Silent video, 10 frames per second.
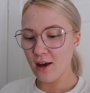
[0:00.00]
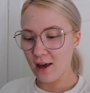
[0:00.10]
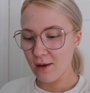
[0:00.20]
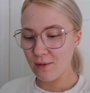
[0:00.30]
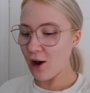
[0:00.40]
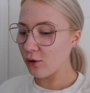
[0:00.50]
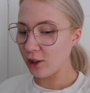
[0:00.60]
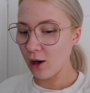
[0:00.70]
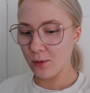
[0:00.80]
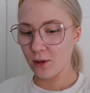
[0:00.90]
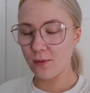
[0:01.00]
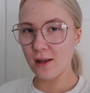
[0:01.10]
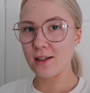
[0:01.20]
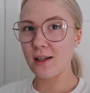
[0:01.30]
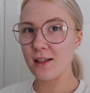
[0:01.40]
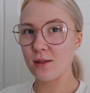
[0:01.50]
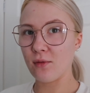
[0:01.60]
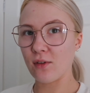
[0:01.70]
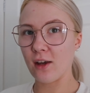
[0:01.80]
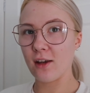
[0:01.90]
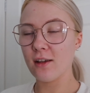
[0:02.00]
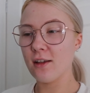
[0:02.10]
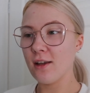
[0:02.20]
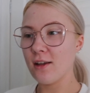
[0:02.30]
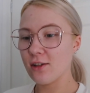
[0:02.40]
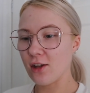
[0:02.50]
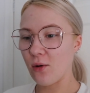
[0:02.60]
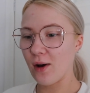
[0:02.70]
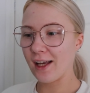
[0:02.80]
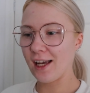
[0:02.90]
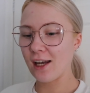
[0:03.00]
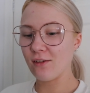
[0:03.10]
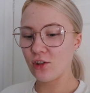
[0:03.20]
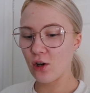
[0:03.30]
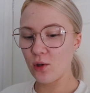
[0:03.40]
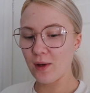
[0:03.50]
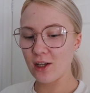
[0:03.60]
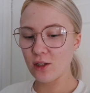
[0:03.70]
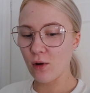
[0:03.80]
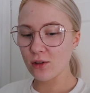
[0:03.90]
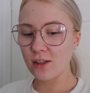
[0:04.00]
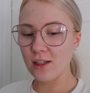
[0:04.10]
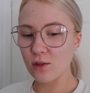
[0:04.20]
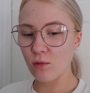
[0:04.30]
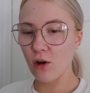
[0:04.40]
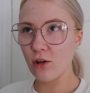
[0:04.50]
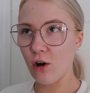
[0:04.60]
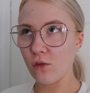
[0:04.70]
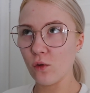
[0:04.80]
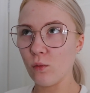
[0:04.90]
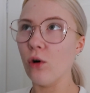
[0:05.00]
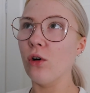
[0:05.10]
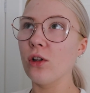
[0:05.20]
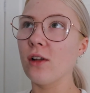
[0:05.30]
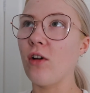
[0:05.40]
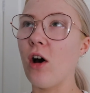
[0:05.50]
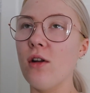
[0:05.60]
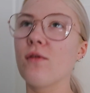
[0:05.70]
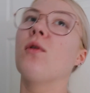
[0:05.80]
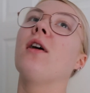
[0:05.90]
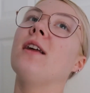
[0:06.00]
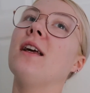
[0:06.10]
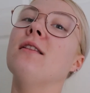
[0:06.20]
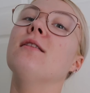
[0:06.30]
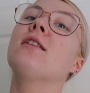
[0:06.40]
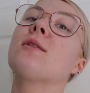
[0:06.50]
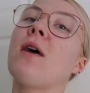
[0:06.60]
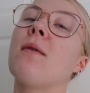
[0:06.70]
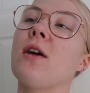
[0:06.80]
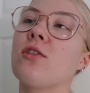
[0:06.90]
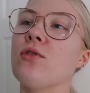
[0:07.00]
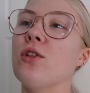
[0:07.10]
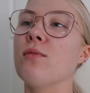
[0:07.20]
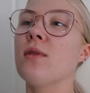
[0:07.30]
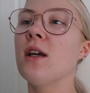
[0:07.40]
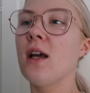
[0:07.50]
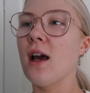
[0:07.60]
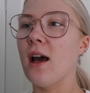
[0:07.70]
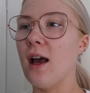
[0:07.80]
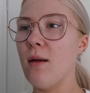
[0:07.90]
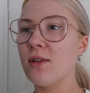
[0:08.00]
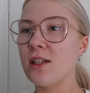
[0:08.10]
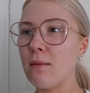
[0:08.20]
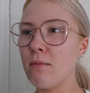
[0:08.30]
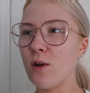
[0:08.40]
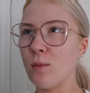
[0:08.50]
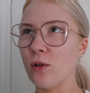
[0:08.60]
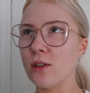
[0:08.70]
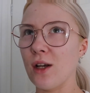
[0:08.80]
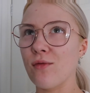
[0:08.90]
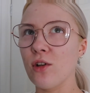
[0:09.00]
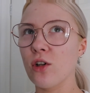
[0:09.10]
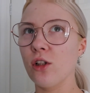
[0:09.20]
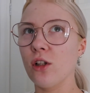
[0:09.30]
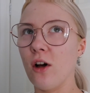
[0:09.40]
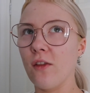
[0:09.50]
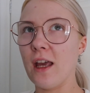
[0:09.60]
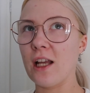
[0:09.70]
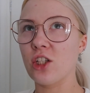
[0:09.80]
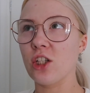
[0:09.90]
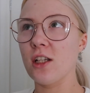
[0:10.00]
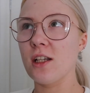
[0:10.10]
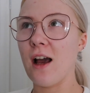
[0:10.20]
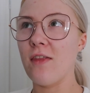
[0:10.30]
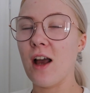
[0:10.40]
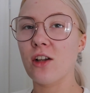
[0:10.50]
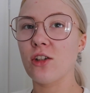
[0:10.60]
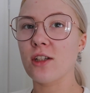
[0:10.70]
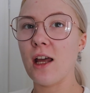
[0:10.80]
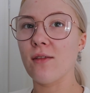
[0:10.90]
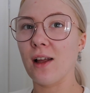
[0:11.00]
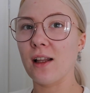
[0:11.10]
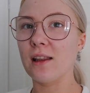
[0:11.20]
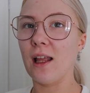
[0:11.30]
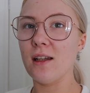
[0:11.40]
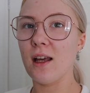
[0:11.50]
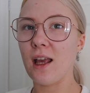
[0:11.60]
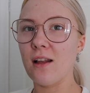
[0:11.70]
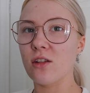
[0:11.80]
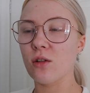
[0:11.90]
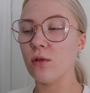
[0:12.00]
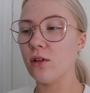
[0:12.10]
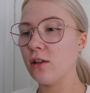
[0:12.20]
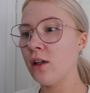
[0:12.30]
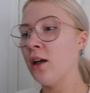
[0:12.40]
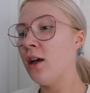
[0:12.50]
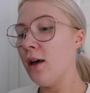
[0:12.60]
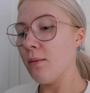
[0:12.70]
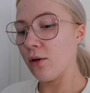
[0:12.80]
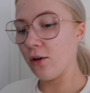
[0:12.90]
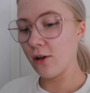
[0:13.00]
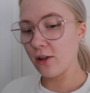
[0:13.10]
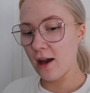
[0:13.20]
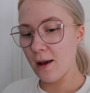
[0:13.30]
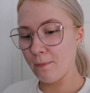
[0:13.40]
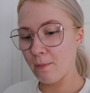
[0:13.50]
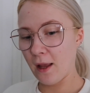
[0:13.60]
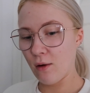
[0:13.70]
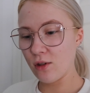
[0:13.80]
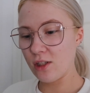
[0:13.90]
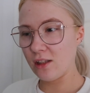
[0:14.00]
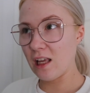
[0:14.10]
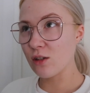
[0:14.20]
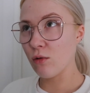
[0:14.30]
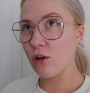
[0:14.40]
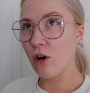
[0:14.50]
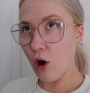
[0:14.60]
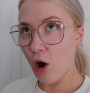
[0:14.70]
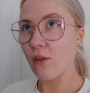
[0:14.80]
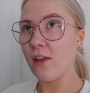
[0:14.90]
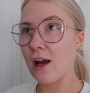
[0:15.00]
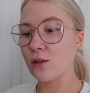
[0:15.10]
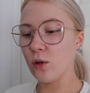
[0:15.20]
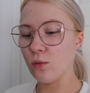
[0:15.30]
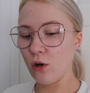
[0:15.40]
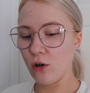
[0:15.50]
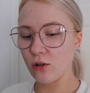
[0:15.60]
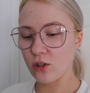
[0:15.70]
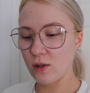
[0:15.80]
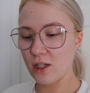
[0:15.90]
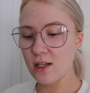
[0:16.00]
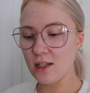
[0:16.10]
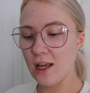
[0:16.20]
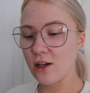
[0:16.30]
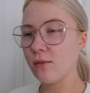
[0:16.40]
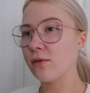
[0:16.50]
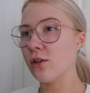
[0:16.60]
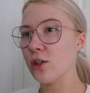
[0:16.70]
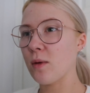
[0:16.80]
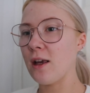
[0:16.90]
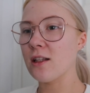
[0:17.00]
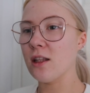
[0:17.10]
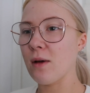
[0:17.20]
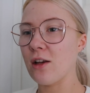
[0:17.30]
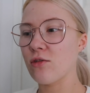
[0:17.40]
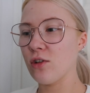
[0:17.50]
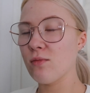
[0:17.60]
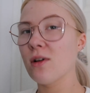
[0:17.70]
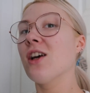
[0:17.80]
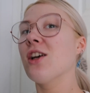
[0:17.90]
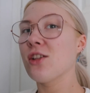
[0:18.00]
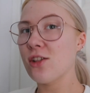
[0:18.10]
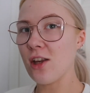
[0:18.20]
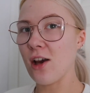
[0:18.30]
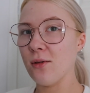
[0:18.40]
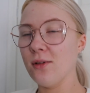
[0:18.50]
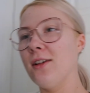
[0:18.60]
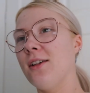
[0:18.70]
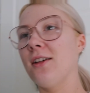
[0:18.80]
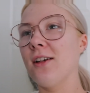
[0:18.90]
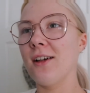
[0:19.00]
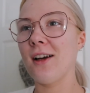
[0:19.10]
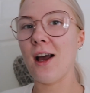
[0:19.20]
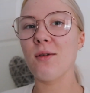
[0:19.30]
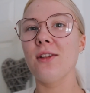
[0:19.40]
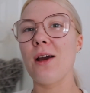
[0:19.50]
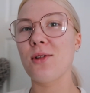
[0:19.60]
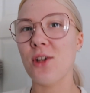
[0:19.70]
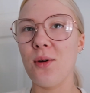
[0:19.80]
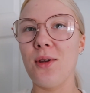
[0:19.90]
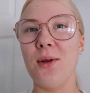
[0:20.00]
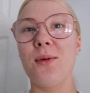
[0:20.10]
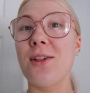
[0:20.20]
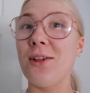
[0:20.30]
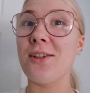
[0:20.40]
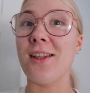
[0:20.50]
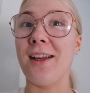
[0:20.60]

It only got put up yesterday, to be fair, so I can kind of show you it because I wanted this one on the wall. I've got another one in spare bedroom. Same mirror but different colour on the edging, and that's just kind of like lent against the wall. But I wanted this one on the actual wall so it didn't take up floor space in the bedroom. So I will now show you what it looks